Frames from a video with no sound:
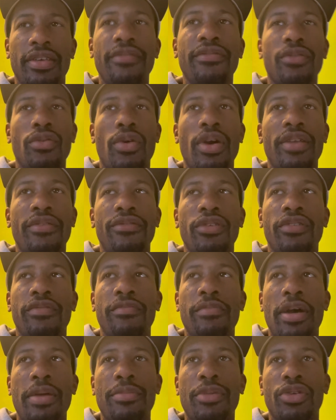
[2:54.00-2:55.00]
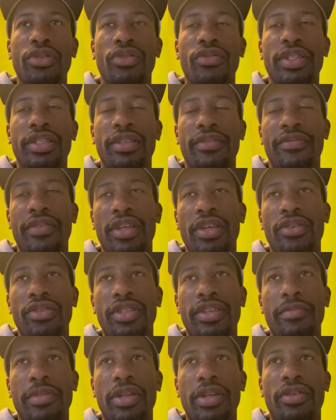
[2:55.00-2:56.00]
quite a few of my most recent videos
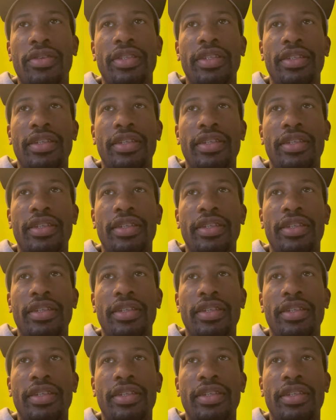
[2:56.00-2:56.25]
have been on the